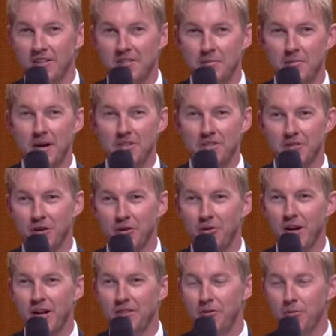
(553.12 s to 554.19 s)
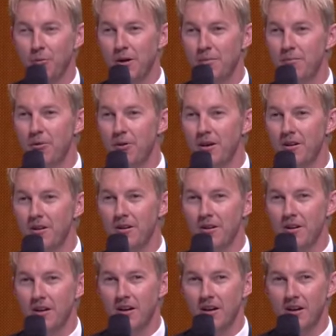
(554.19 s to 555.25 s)
match the grant that we put in,
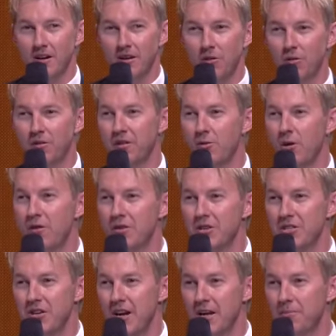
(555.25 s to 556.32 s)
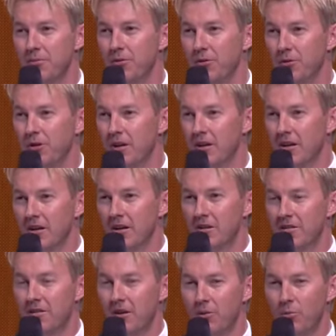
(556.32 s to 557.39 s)
and also over in Jaipur.
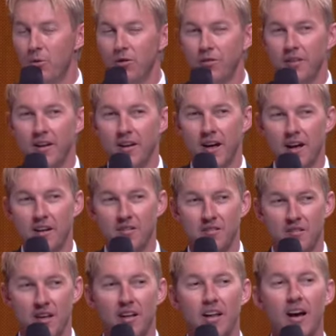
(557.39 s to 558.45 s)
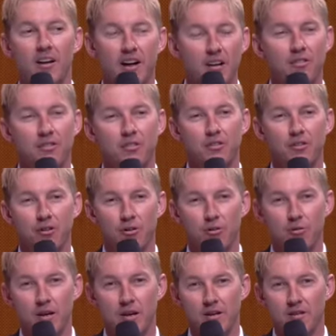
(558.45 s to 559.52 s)
So what that has allowed us to
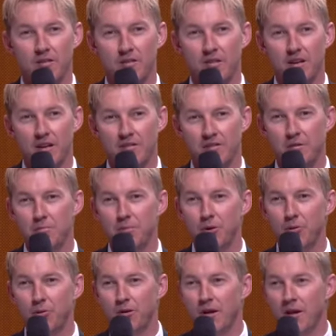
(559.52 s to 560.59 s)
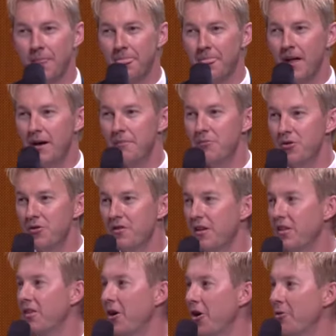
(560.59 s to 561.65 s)
do is to build a music
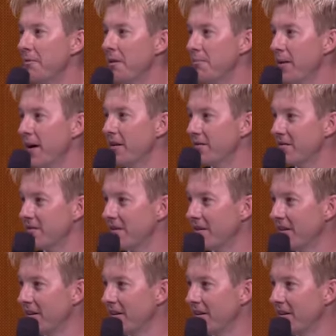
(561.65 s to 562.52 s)
therapy bus.